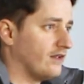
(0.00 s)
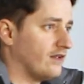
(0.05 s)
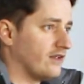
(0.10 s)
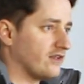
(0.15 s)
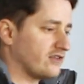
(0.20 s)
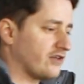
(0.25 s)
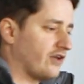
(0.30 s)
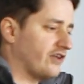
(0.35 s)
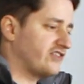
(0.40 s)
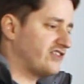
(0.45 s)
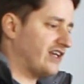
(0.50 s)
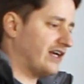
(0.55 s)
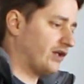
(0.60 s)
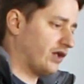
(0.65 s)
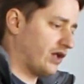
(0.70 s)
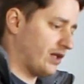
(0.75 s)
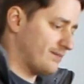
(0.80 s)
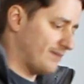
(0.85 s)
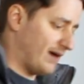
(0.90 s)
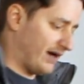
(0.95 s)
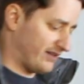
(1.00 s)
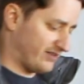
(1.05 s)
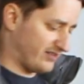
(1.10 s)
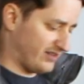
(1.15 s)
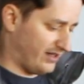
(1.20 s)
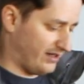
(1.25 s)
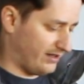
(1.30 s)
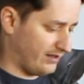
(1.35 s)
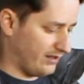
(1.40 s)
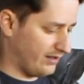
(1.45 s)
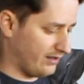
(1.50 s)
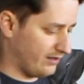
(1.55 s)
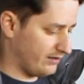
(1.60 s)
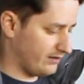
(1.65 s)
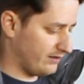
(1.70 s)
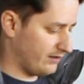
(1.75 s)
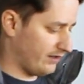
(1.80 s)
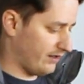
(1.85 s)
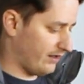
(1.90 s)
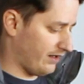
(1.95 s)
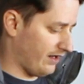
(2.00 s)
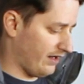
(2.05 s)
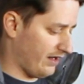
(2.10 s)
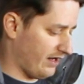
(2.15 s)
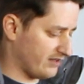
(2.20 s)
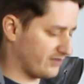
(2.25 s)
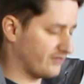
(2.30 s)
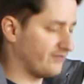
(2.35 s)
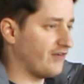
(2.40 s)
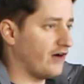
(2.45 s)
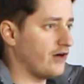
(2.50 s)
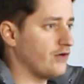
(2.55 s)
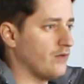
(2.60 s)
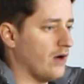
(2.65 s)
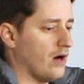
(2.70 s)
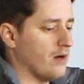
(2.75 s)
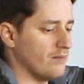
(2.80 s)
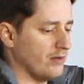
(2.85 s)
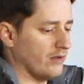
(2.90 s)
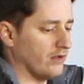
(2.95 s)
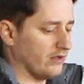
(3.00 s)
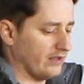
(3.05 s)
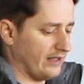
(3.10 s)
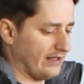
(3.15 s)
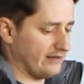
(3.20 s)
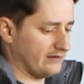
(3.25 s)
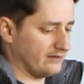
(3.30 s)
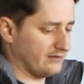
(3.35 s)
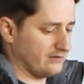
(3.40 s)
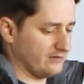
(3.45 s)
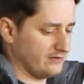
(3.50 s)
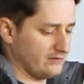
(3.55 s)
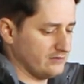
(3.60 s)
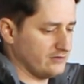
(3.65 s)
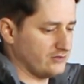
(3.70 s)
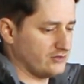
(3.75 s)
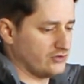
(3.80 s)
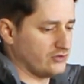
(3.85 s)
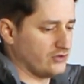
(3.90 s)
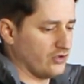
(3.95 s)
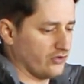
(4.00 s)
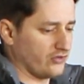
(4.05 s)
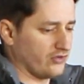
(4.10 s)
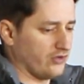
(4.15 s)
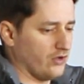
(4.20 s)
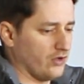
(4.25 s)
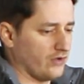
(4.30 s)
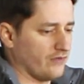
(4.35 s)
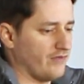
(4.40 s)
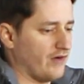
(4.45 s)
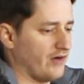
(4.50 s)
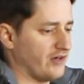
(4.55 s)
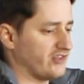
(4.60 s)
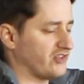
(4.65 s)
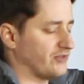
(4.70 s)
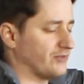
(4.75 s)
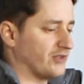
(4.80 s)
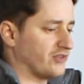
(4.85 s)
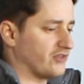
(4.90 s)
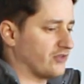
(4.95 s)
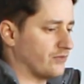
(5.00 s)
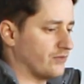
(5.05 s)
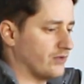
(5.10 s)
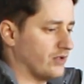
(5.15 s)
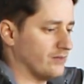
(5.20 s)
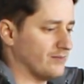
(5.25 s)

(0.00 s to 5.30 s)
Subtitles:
So now let's take a look at the magazine. It's very well built. It does look very similar to the real